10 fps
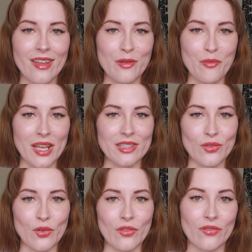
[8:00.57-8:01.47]
makes
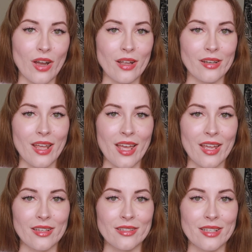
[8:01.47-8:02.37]
for fun
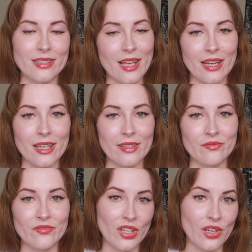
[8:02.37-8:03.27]
and exciting
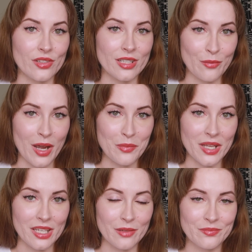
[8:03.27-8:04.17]
videos in my
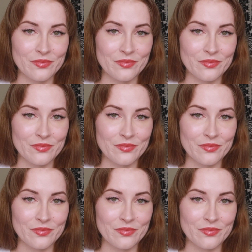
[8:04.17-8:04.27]
opinion.